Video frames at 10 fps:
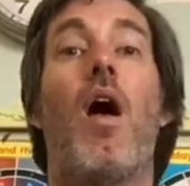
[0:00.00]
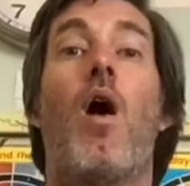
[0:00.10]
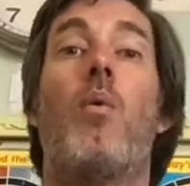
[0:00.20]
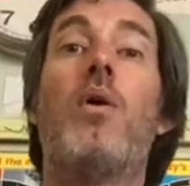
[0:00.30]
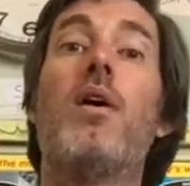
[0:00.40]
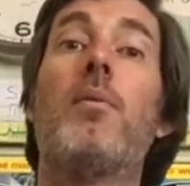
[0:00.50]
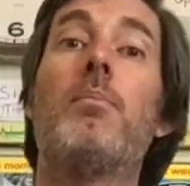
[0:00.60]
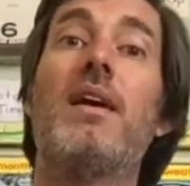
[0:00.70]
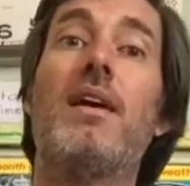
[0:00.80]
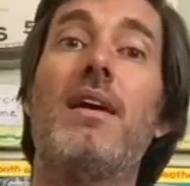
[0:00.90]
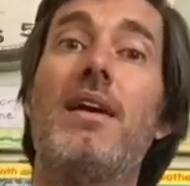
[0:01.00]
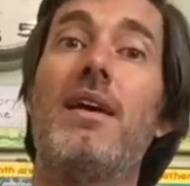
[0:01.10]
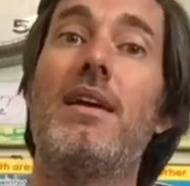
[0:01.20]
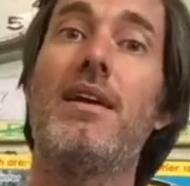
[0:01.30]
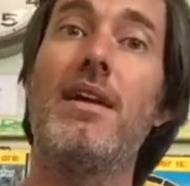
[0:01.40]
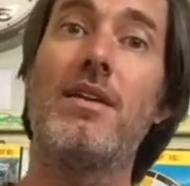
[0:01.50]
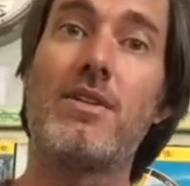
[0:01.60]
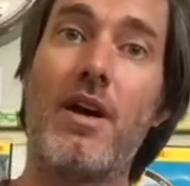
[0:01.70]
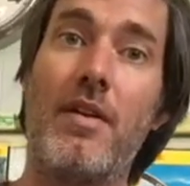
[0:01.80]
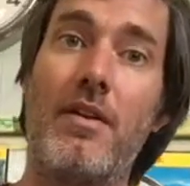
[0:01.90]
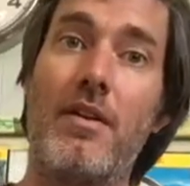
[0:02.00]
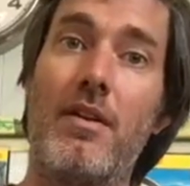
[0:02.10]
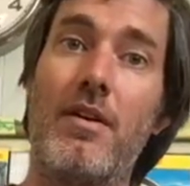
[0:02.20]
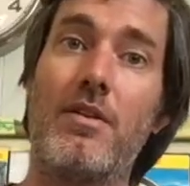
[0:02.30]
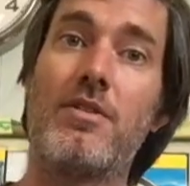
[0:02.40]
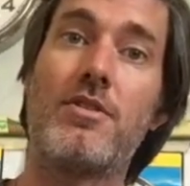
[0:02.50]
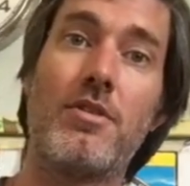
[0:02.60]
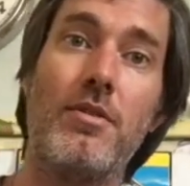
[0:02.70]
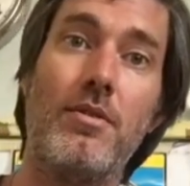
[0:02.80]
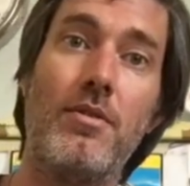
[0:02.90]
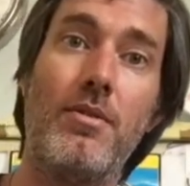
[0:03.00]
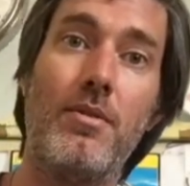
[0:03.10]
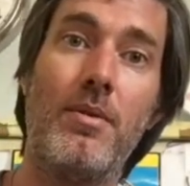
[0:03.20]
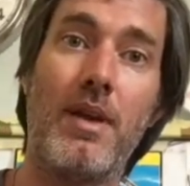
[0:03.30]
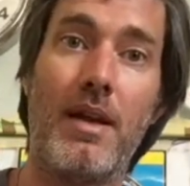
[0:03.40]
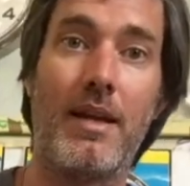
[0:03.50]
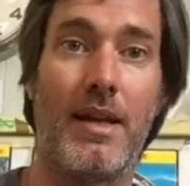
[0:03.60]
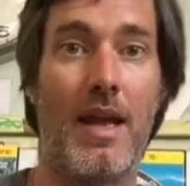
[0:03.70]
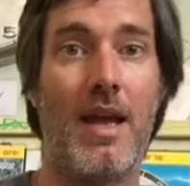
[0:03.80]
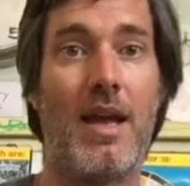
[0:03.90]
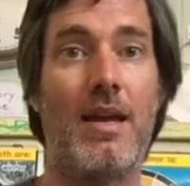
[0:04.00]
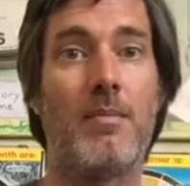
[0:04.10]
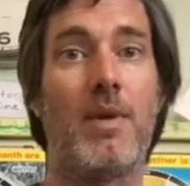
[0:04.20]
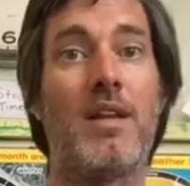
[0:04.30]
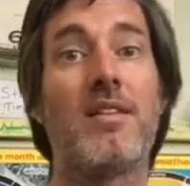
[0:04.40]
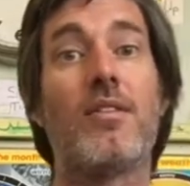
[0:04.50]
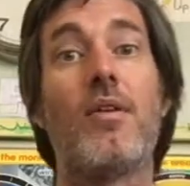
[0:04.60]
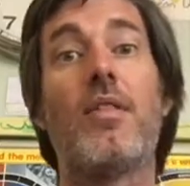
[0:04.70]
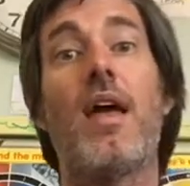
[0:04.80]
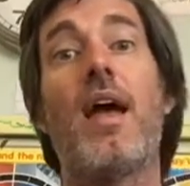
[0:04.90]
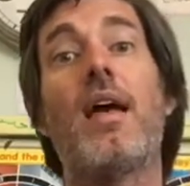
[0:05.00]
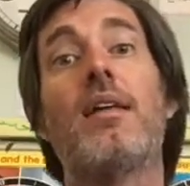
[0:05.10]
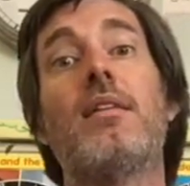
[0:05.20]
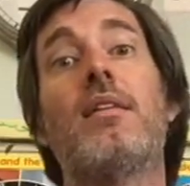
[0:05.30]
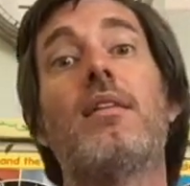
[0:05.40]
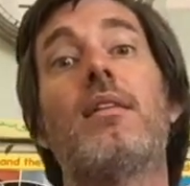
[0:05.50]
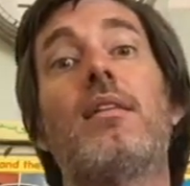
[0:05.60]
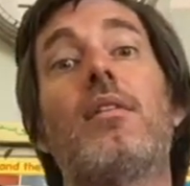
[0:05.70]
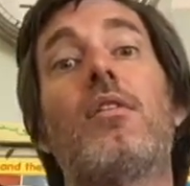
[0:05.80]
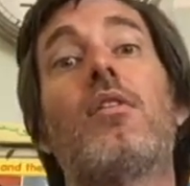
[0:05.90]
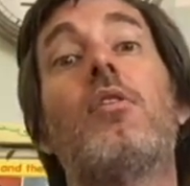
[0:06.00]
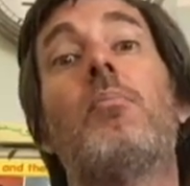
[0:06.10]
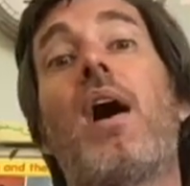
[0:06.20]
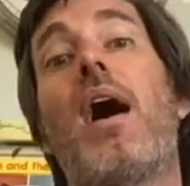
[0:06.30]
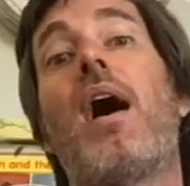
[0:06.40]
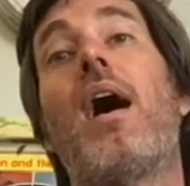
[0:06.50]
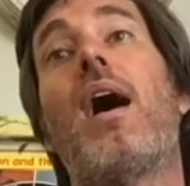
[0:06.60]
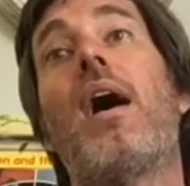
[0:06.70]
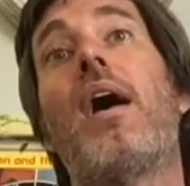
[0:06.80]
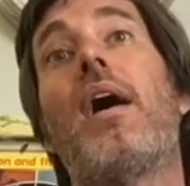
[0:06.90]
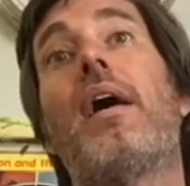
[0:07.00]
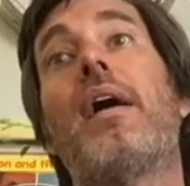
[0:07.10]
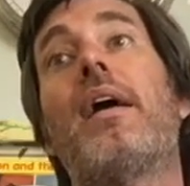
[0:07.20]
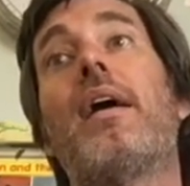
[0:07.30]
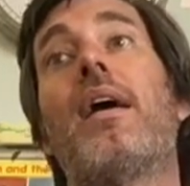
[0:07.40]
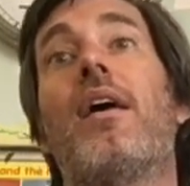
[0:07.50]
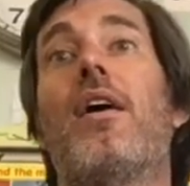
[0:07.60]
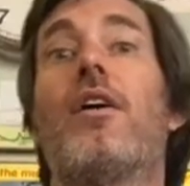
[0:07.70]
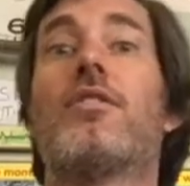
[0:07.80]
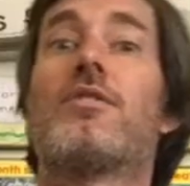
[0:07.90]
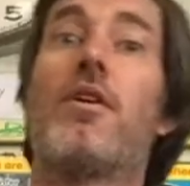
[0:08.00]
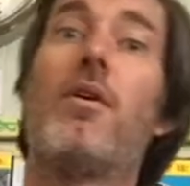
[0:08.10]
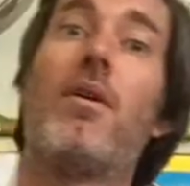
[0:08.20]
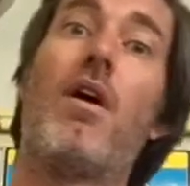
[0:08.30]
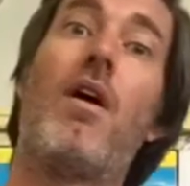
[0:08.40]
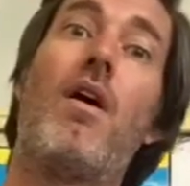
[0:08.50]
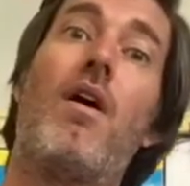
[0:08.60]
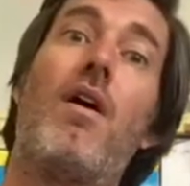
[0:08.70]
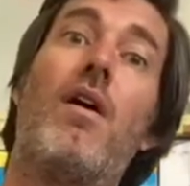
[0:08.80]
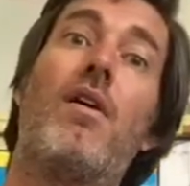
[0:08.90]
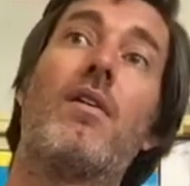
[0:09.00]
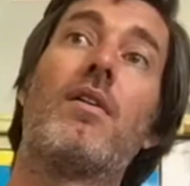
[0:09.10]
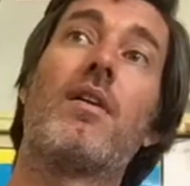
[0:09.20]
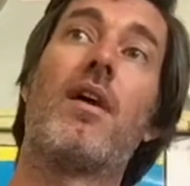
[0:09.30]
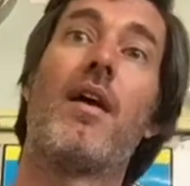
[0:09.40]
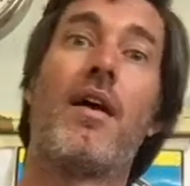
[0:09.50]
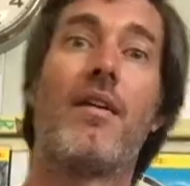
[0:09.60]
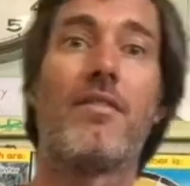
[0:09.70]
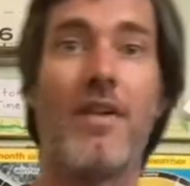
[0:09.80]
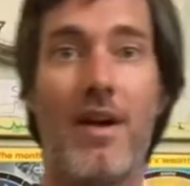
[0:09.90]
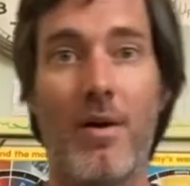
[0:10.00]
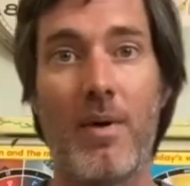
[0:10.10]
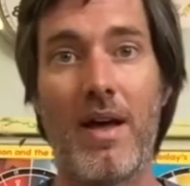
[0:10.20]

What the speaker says: We'll meet each other soon again, but until then, goodbye. So long, farewell.